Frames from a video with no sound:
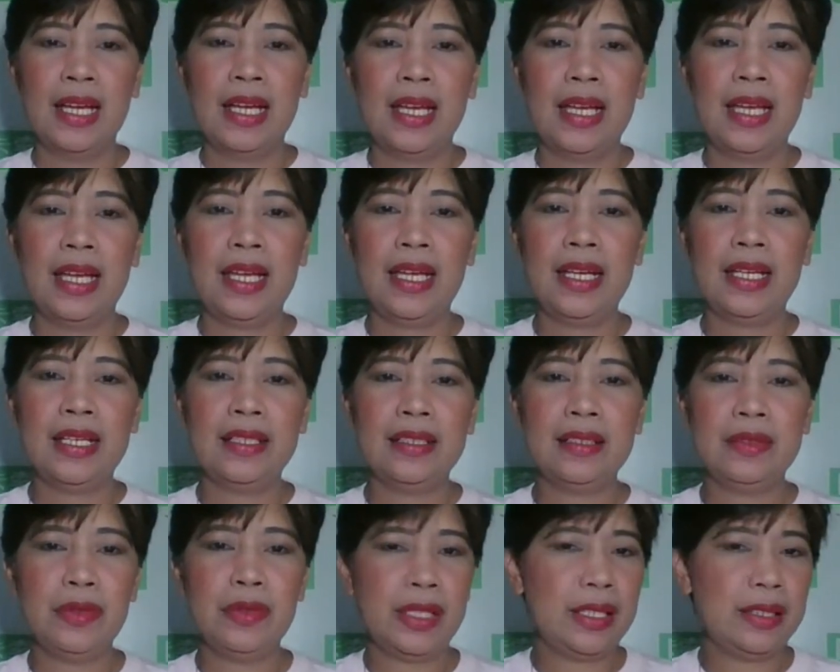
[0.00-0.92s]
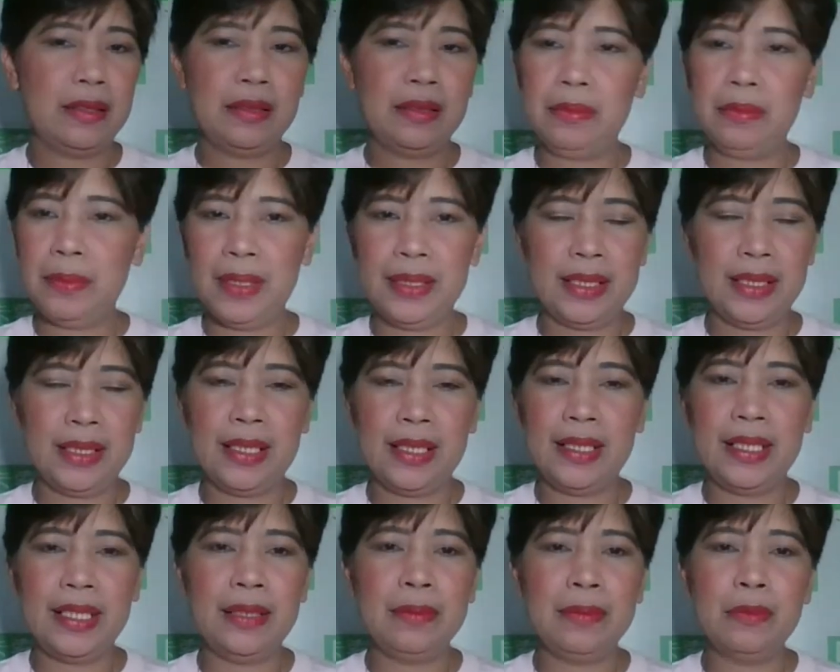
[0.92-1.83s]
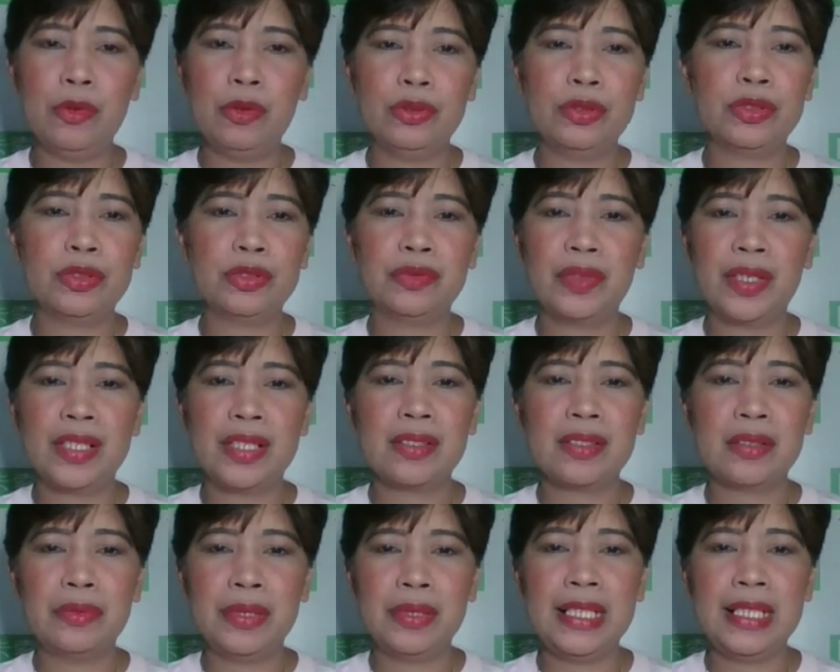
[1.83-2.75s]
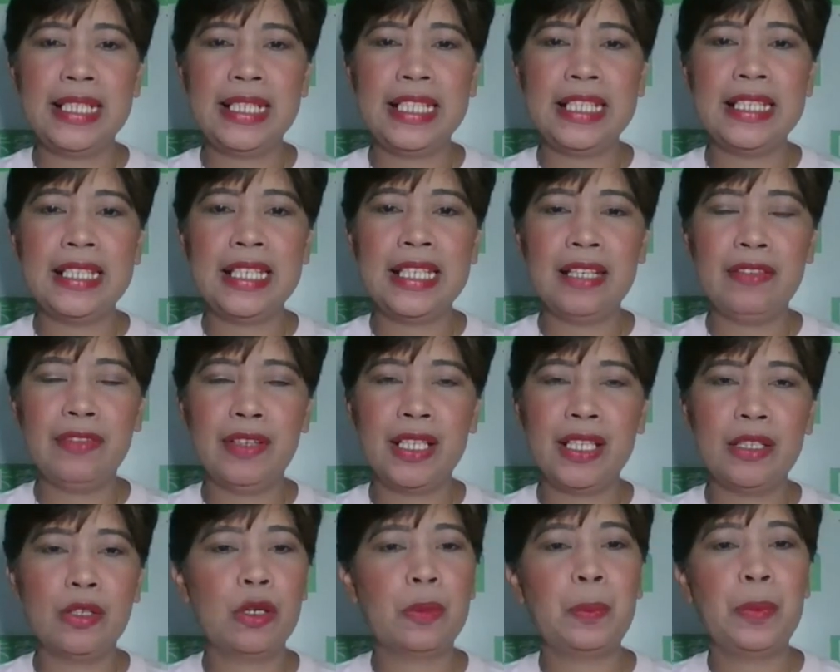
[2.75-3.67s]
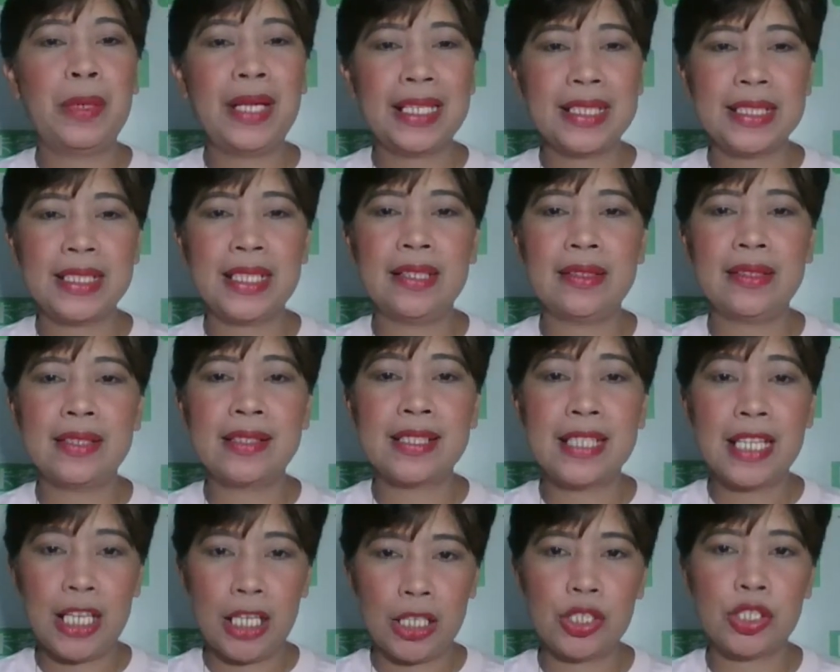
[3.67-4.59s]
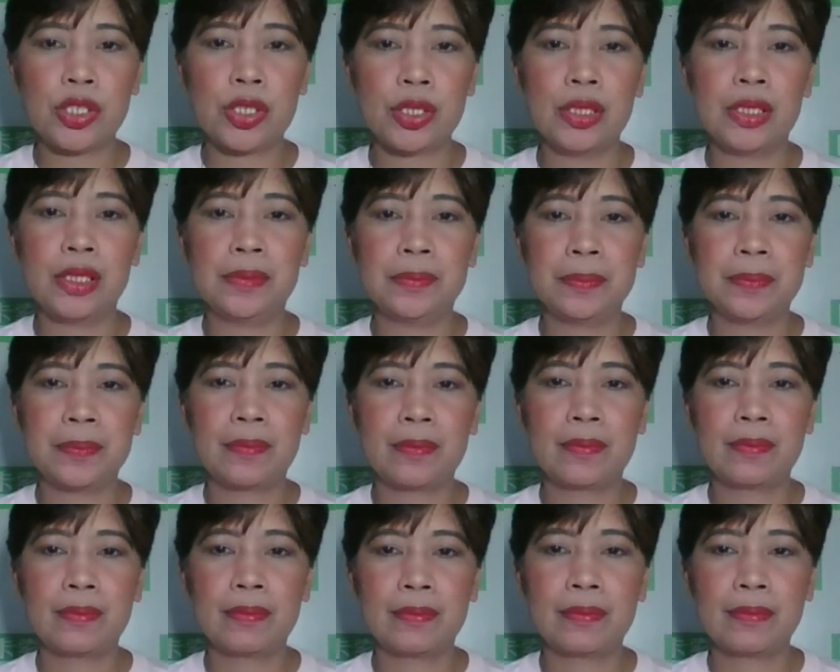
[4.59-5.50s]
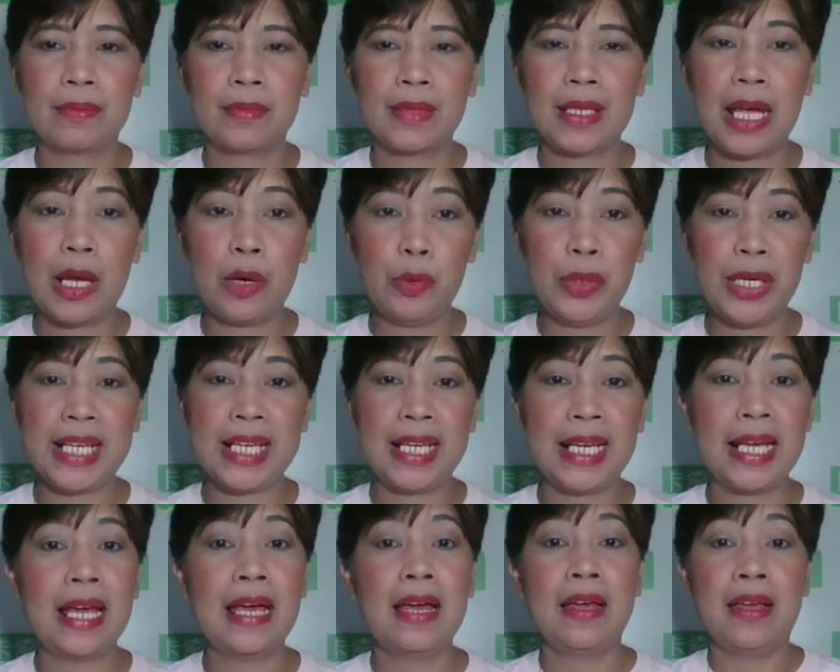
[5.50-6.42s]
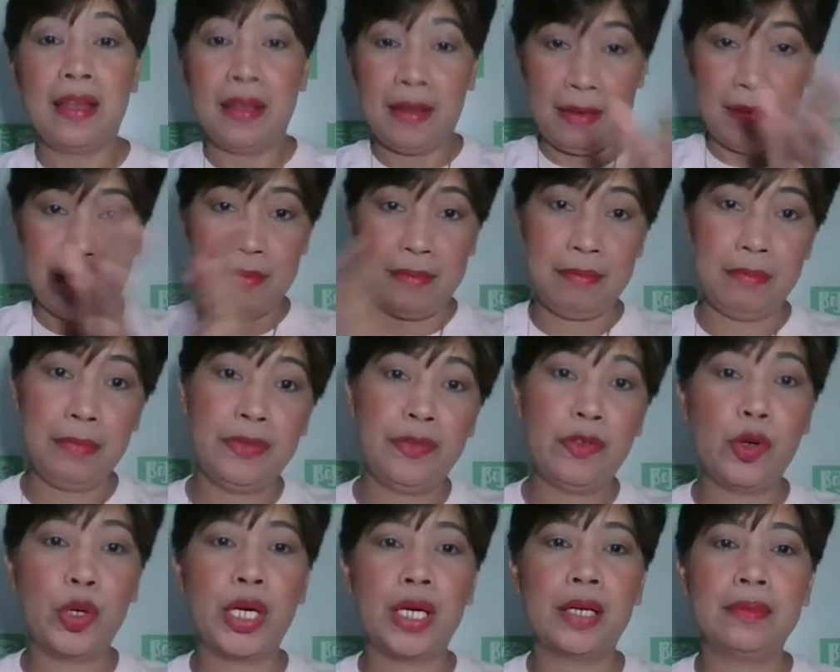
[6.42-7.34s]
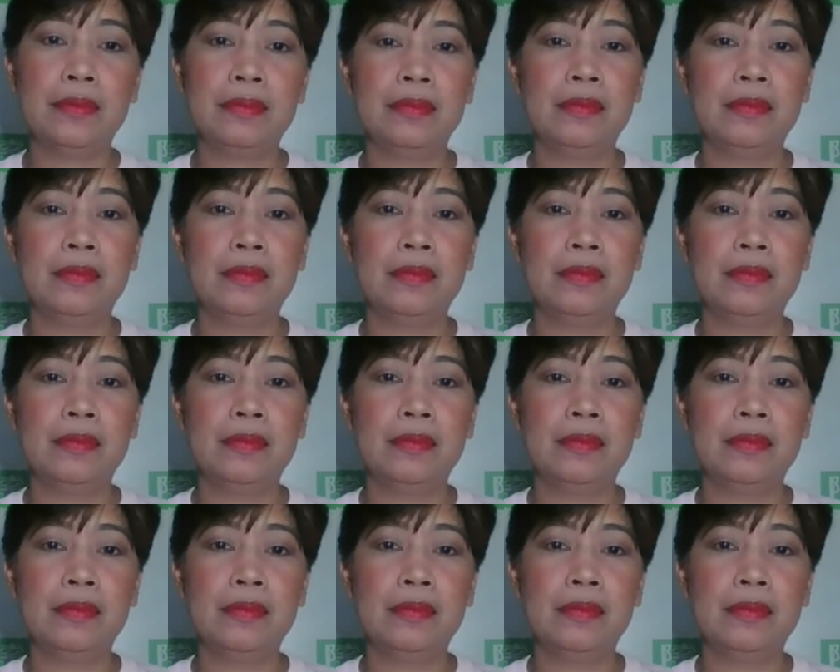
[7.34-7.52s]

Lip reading: And well, basically, most of us are really giving or plotting the schedule a week before.